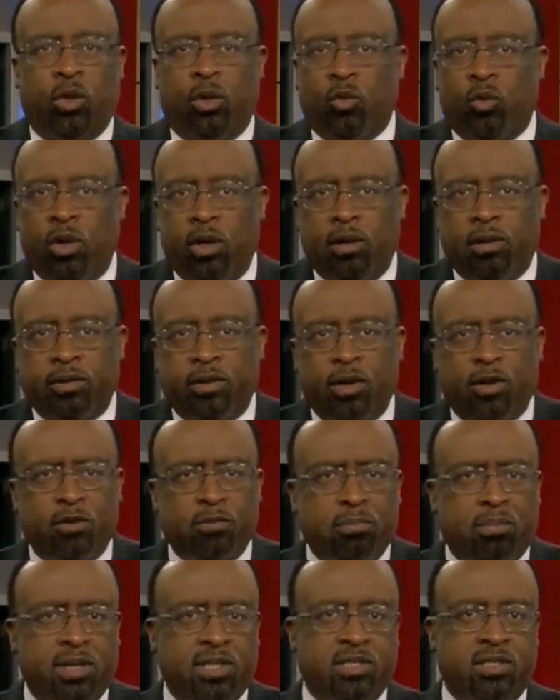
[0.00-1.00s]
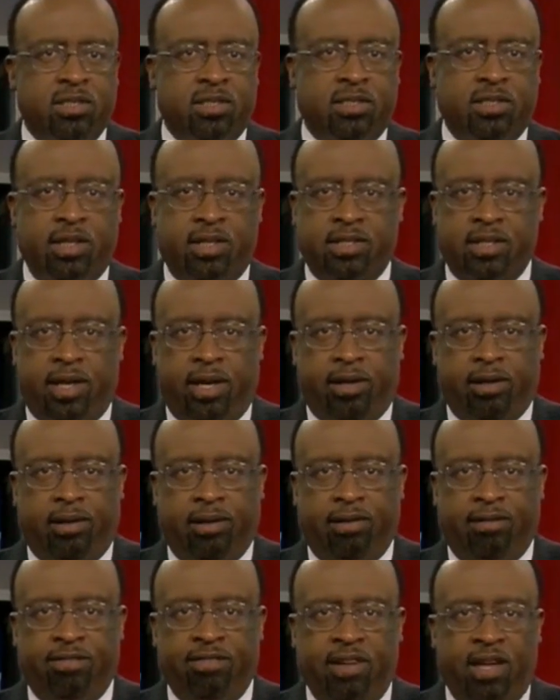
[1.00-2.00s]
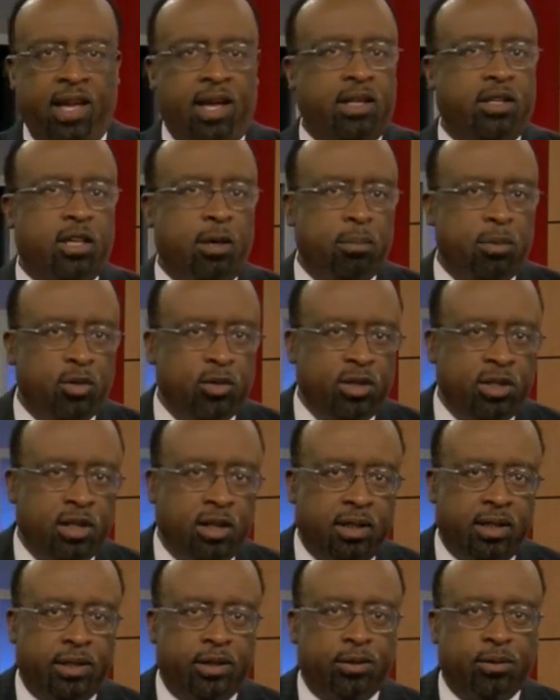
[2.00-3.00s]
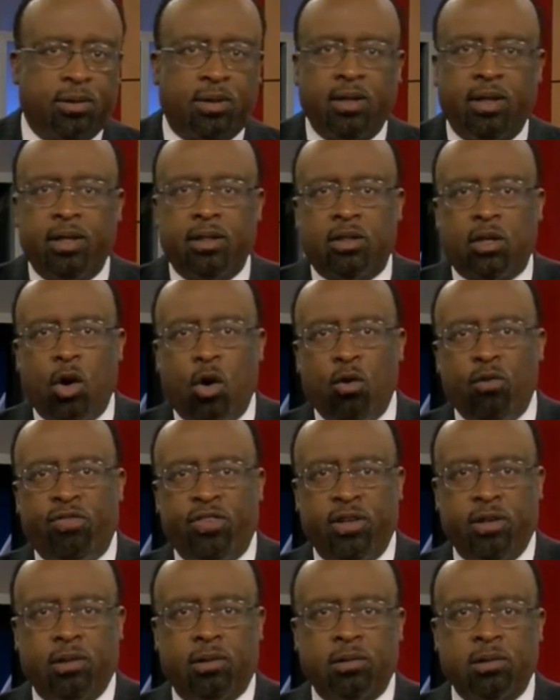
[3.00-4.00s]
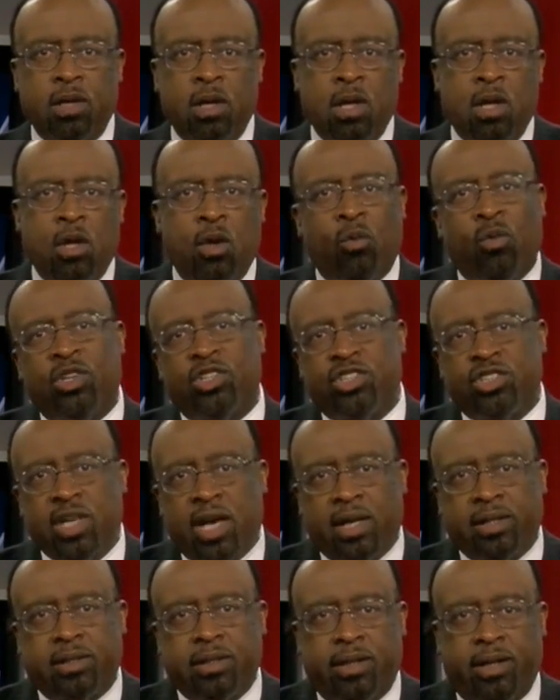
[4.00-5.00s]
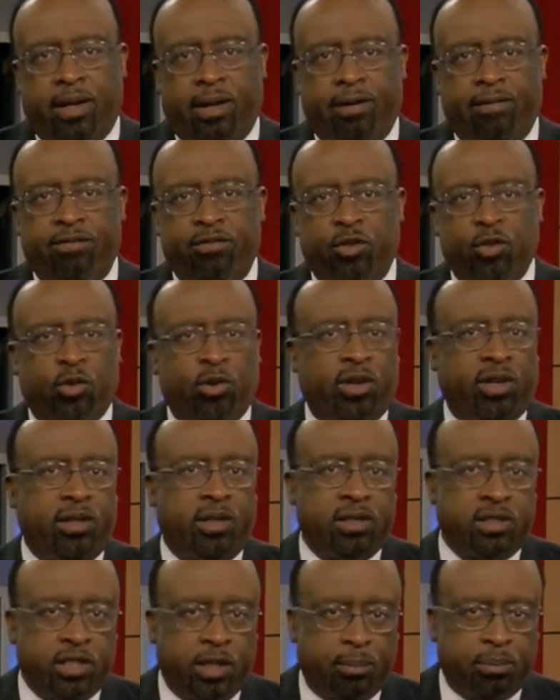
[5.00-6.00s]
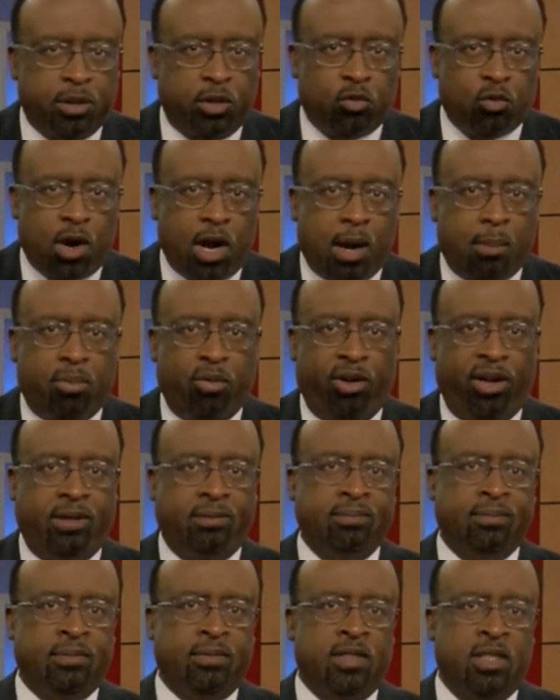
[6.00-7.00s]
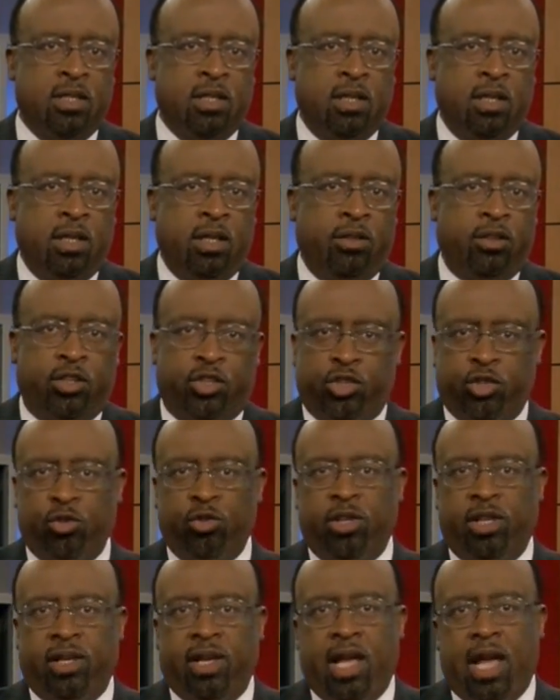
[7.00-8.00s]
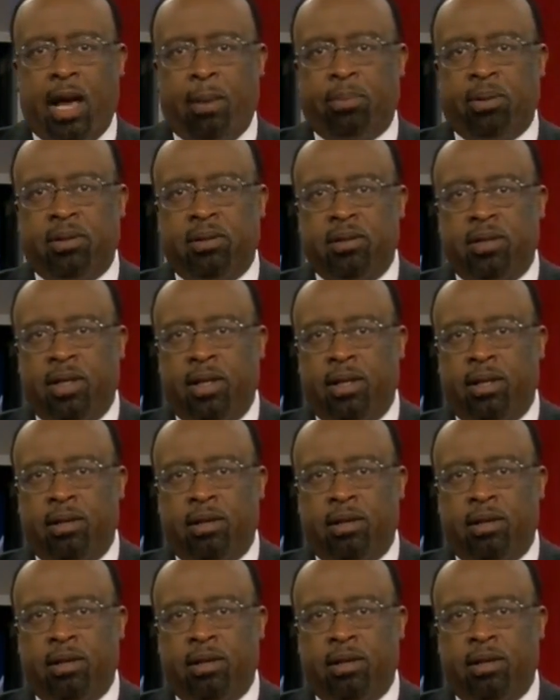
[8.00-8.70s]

when well-known business executive and community leader Glenn Cofield was shot to death during an attempted robbery. The shooting happened